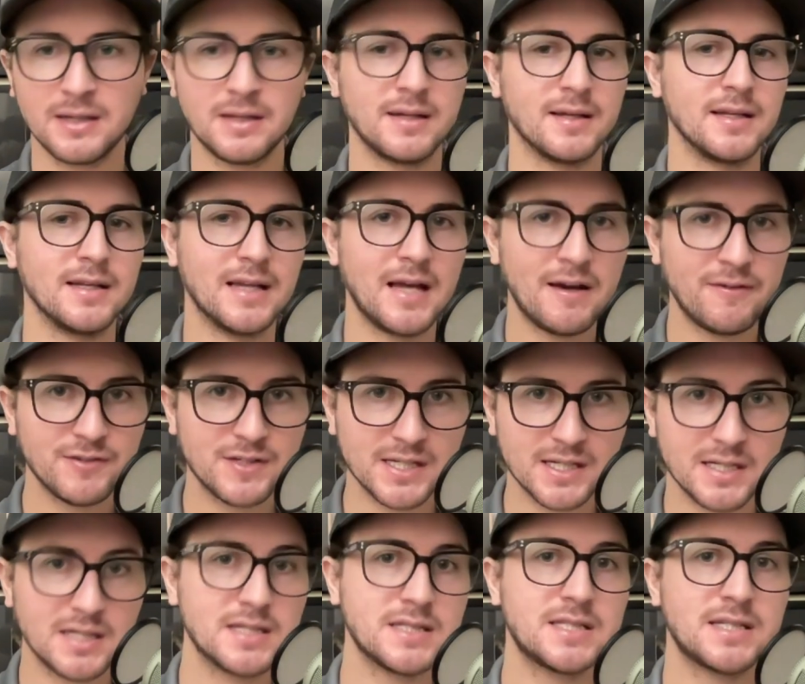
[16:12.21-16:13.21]

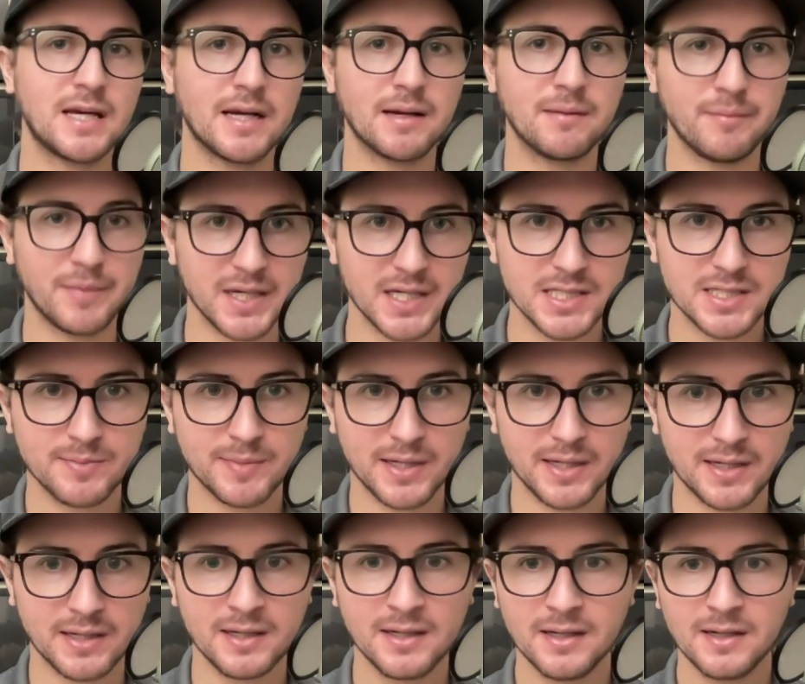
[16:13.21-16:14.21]
Lefty second
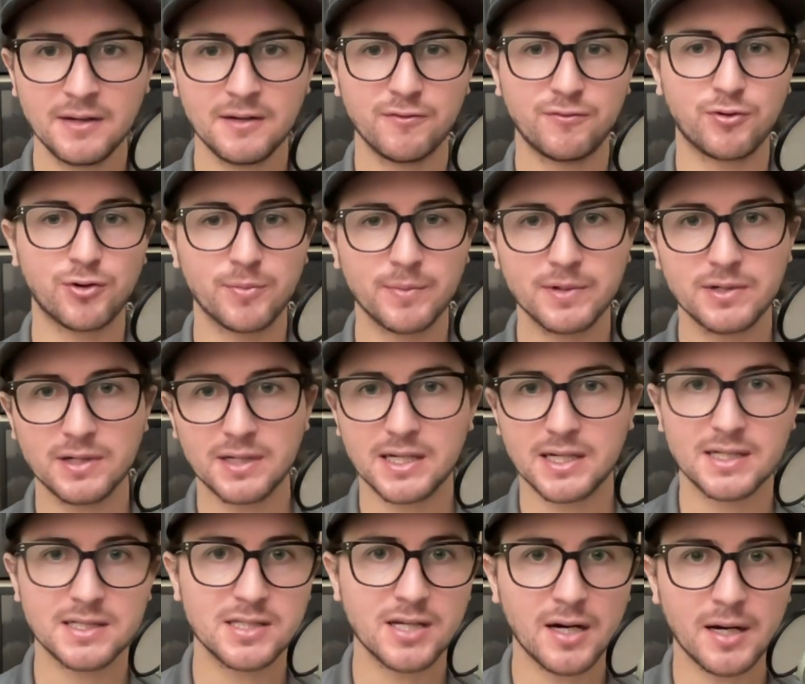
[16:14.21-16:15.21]
baseman, formerly
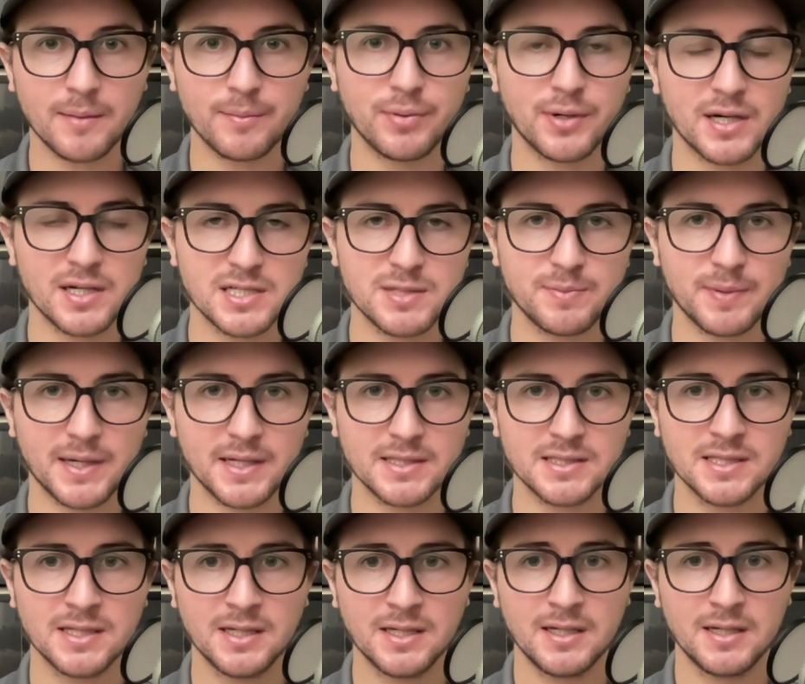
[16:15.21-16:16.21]
a top prospect,